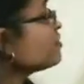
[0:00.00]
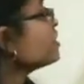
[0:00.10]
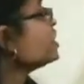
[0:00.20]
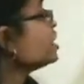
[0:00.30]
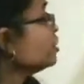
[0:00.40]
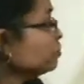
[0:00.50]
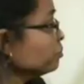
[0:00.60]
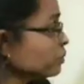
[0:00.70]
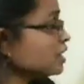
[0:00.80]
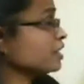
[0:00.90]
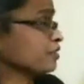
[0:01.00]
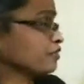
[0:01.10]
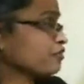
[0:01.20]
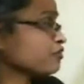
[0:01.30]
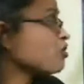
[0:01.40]
the number
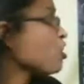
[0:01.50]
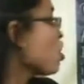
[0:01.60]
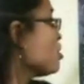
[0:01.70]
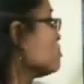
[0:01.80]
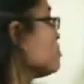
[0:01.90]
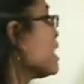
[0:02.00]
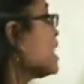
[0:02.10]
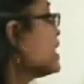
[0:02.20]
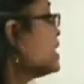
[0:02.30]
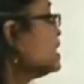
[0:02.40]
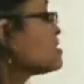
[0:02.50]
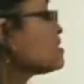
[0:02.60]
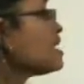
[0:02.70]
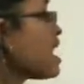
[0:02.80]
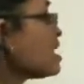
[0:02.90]
formed by its
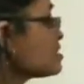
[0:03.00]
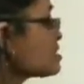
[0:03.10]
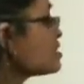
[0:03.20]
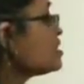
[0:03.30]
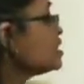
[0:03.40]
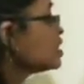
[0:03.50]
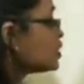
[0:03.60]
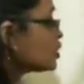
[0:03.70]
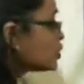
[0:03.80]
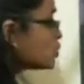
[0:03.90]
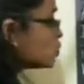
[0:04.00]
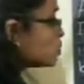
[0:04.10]
last 2